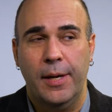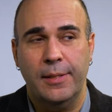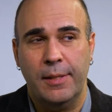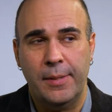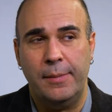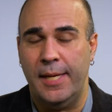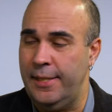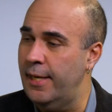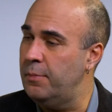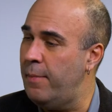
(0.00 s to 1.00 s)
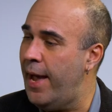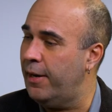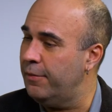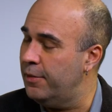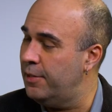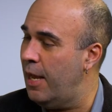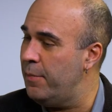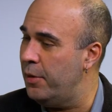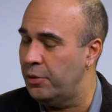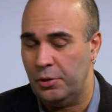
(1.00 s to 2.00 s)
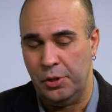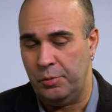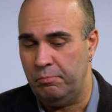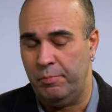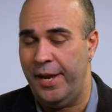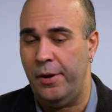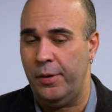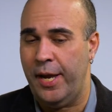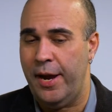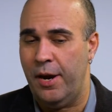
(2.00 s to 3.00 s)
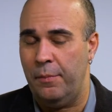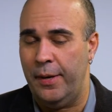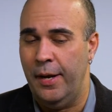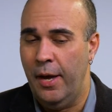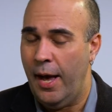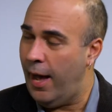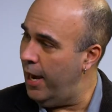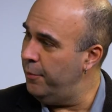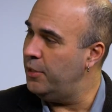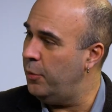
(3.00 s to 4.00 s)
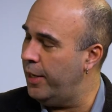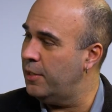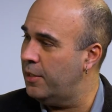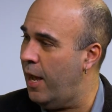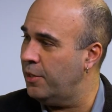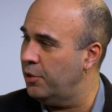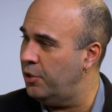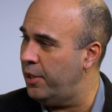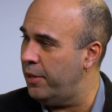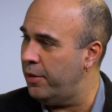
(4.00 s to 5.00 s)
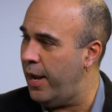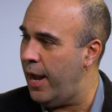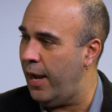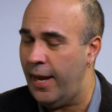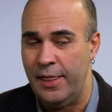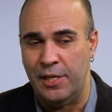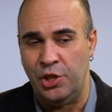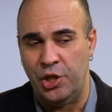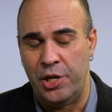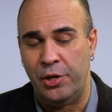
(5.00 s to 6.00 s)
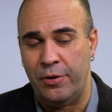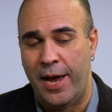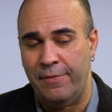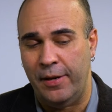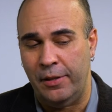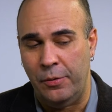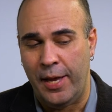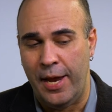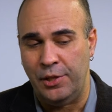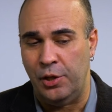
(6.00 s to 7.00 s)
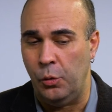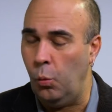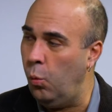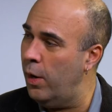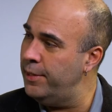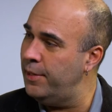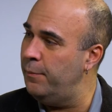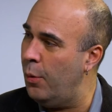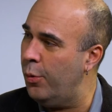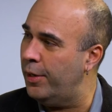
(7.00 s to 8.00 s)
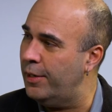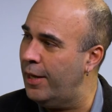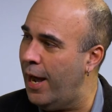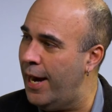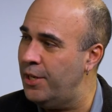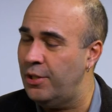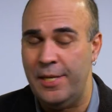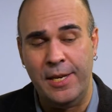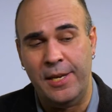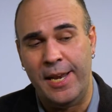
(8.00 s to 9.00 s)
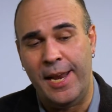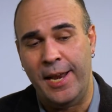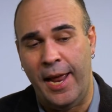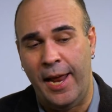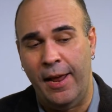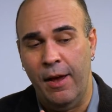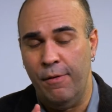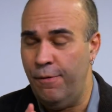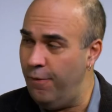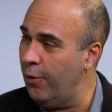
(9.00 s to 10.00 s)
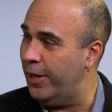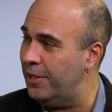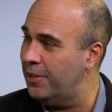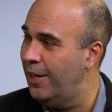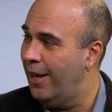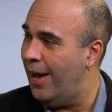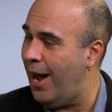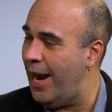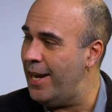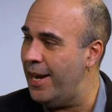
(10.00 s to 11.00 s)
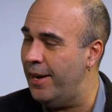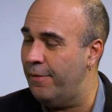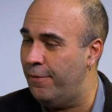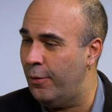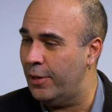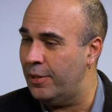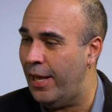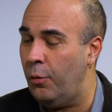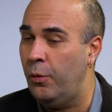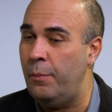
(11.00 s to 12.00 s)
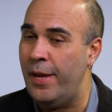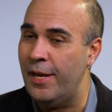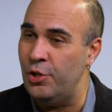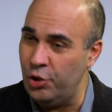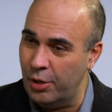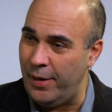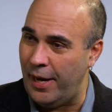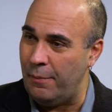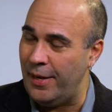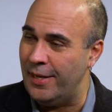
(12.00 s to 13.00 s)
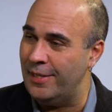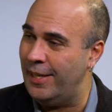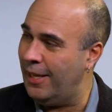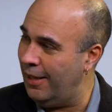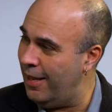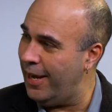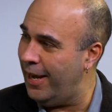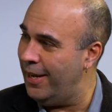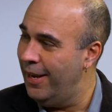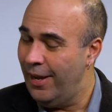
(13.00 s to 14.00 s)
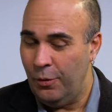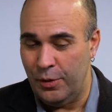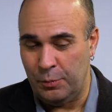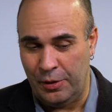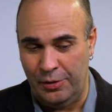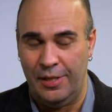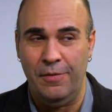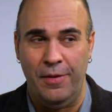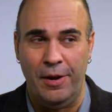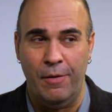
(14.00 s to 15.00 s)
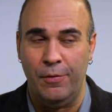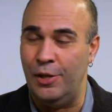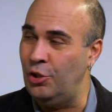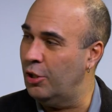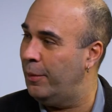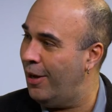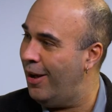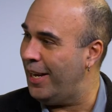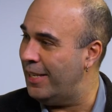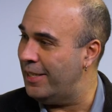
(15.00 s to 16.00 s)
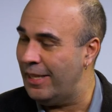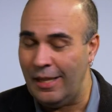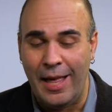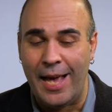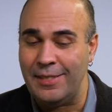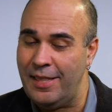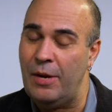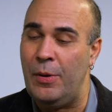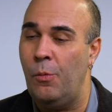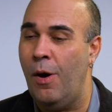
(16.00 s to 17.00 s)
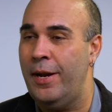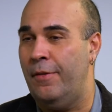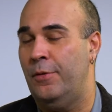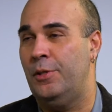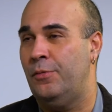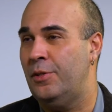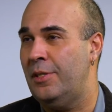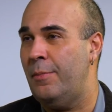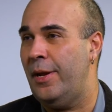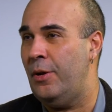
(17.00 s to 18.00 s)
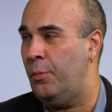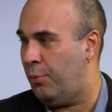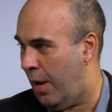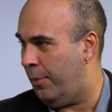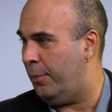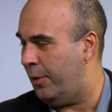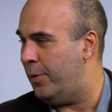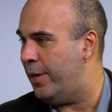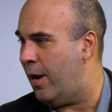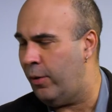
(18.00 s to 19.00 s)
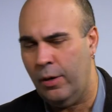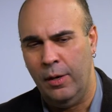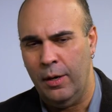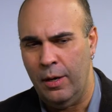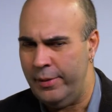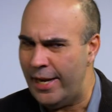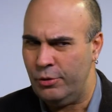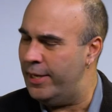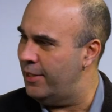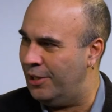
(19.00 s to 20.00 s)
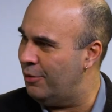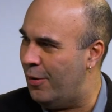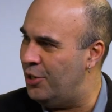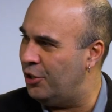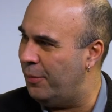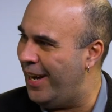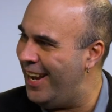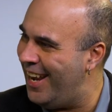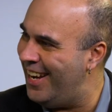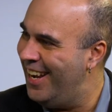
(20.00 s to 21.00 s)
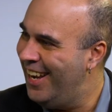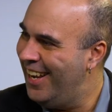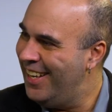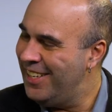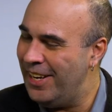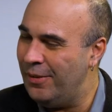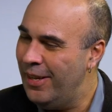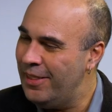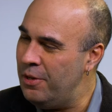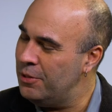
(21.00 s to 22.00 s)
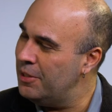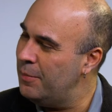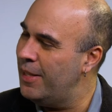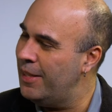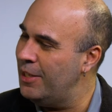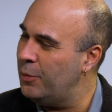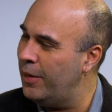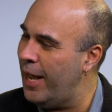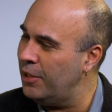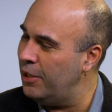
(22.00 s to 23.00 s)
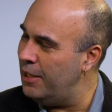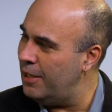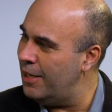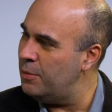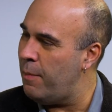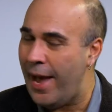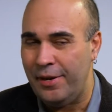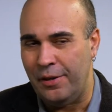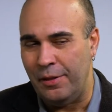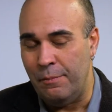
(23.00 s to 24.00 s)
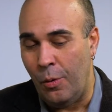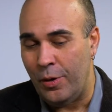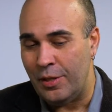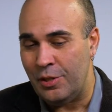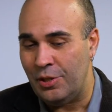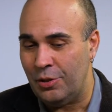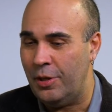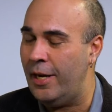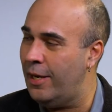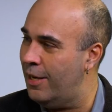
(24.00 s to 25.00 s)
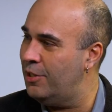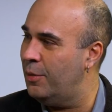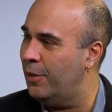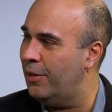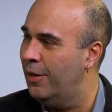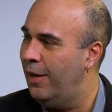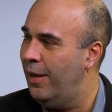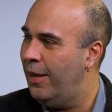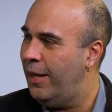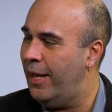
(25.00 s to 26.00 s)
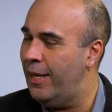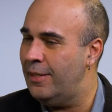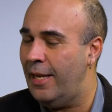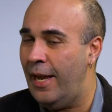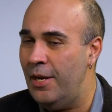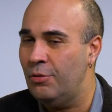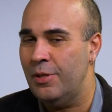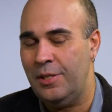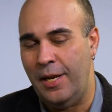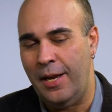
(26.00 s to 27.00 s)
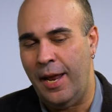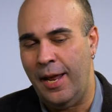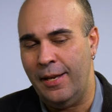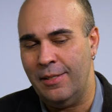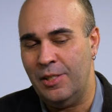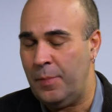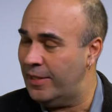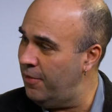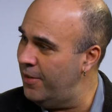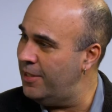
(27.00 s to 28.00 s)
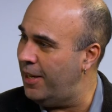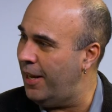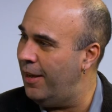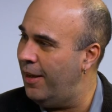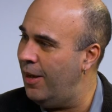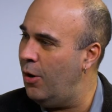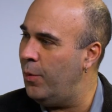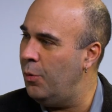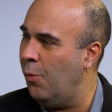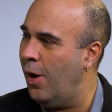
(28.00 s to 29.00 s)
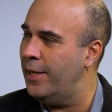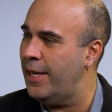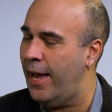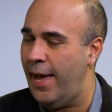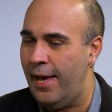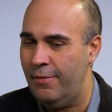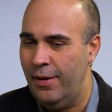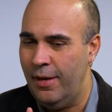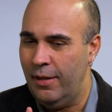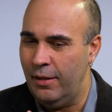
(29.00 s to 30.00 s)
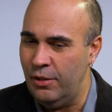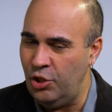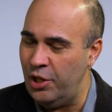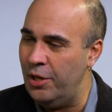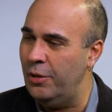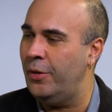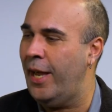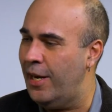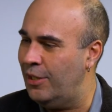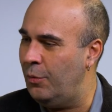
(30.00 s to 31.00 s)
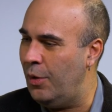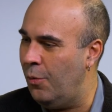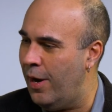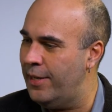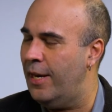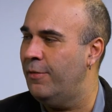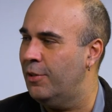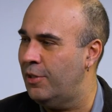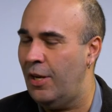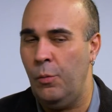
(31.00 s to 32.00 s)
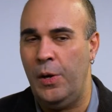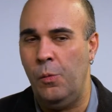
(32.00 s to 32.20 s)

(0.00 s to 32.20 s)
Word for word: because sometimes that does matter. For some users, they don't care, but I was doing a stock search the other day, and the geographic location was important. I just didn't need a forest. I needed a forest that would be in Germany, because the client was producing a video for a German audience. And the last thing we wanted was for somebody who probably would know, go, oh, that tree doesn't grow in Germany. And right. You know, those are some of the things where it actually does matter. The more discerning customer is interested in specificity. Oh, we want to have geolocation, we want diversity, we